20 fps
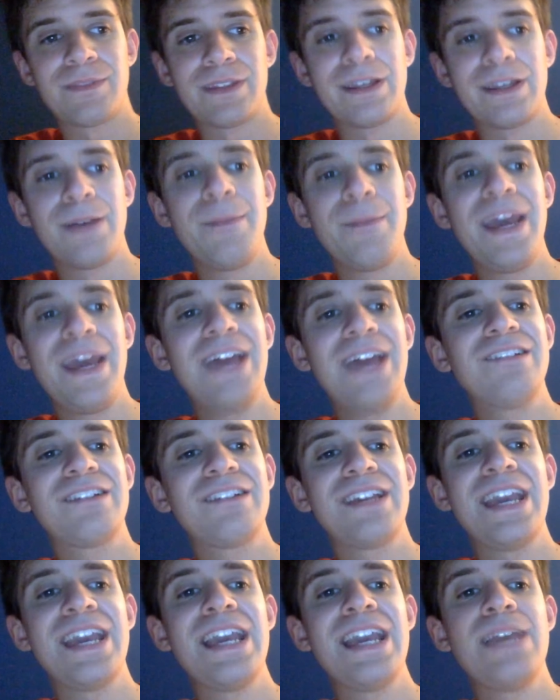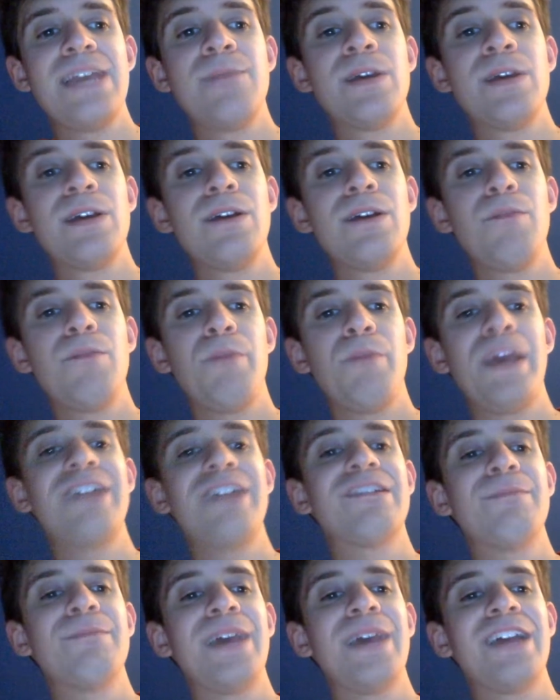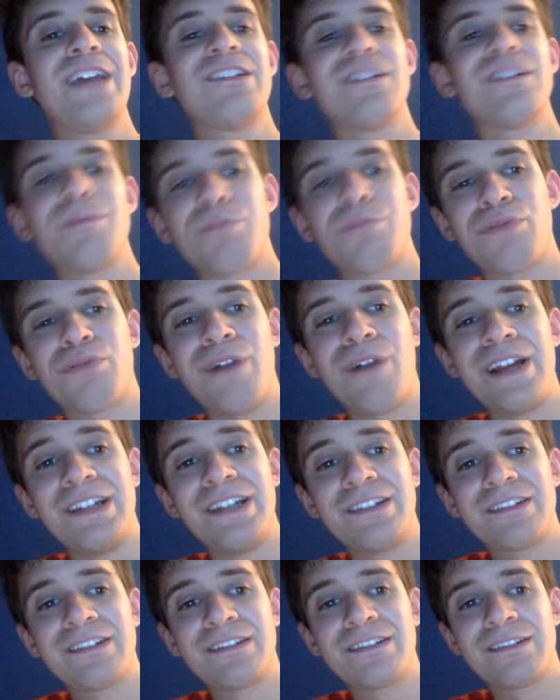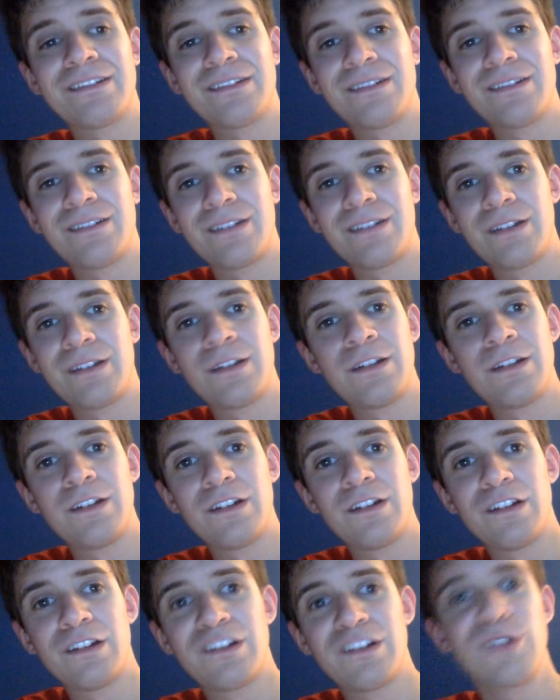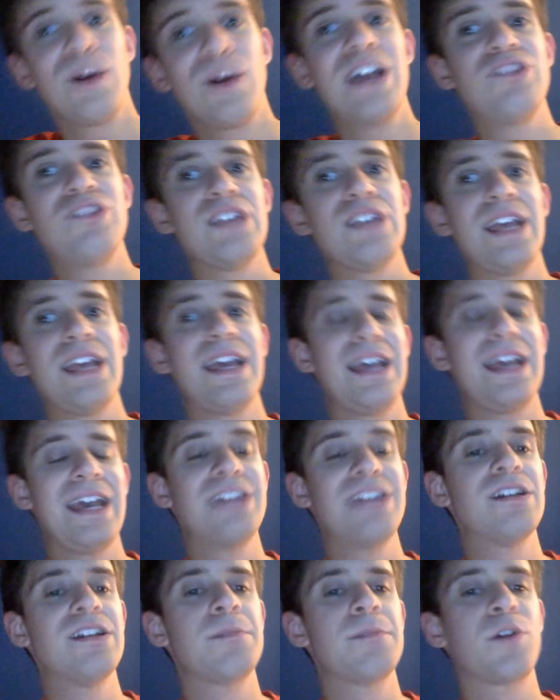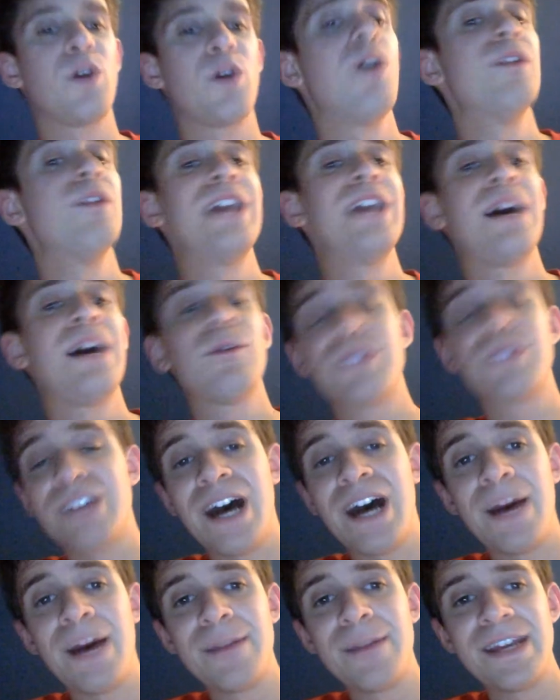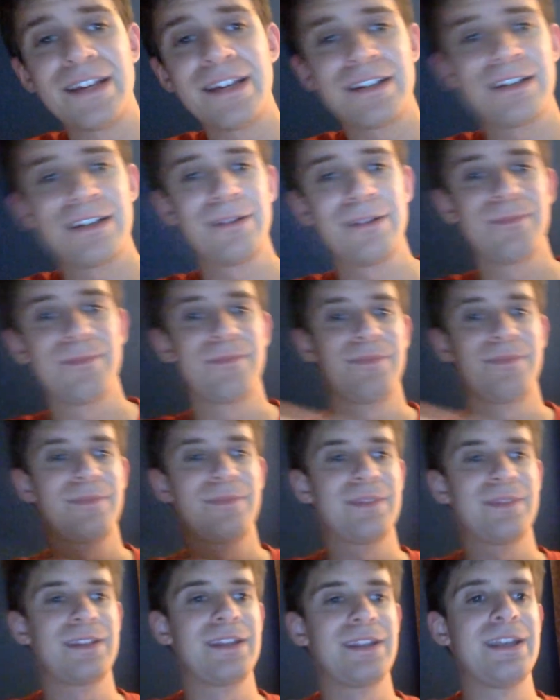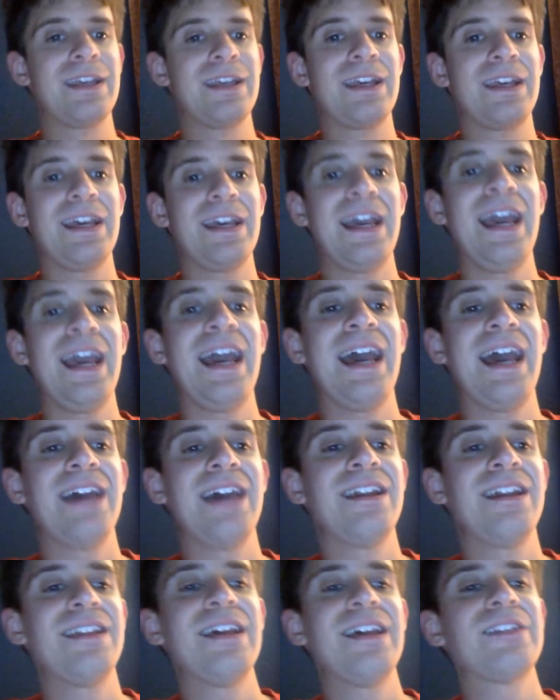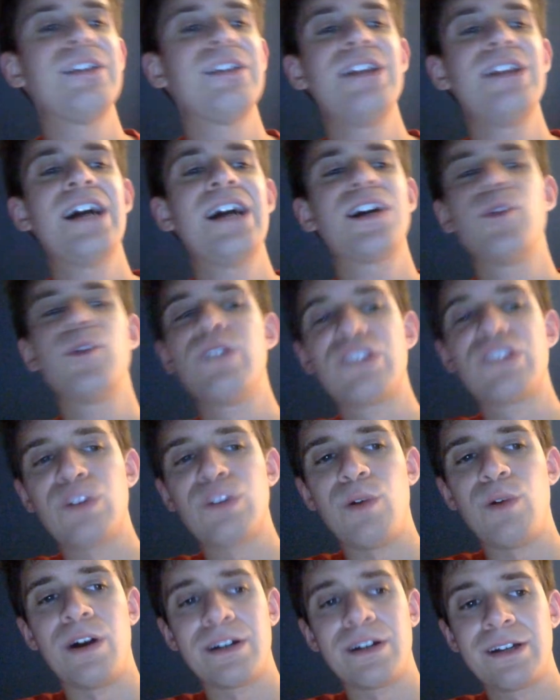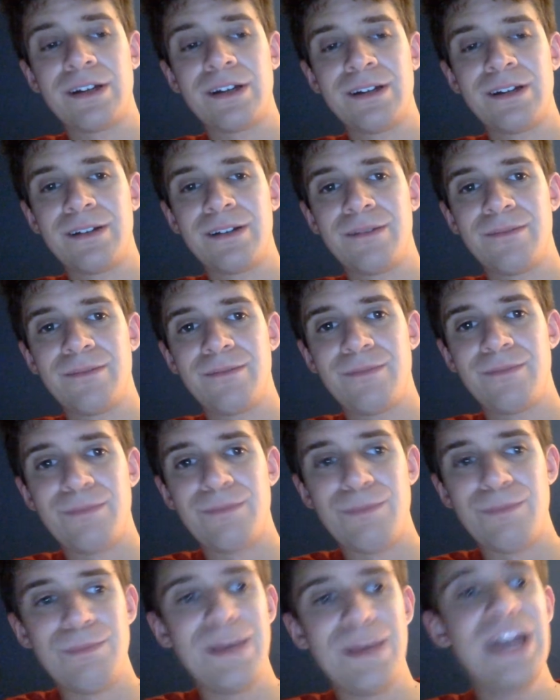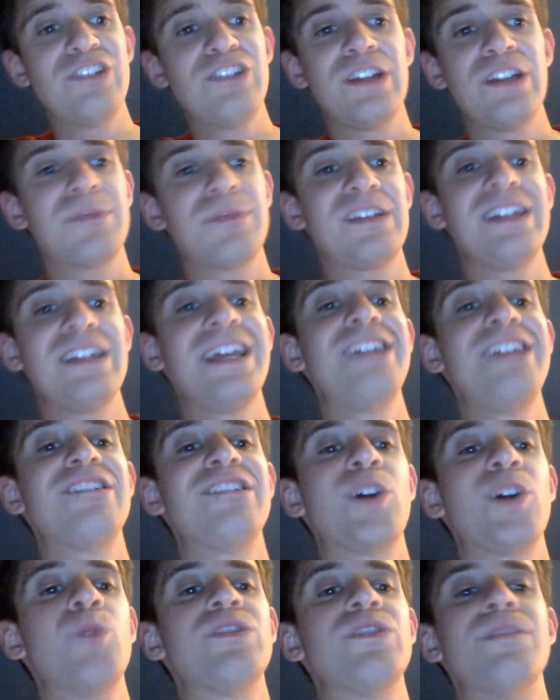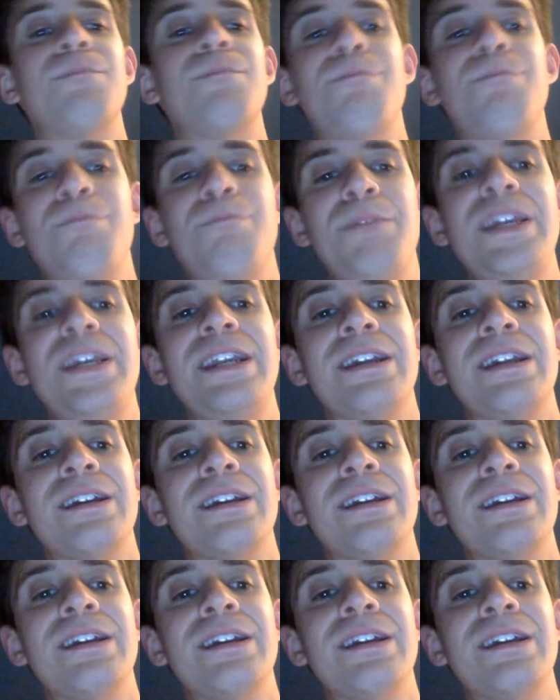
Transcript: A man's game pays a man's price. So Edge ended up calling out Dominik, and that they're not going to talk. Edge ended up saying that he's going to beat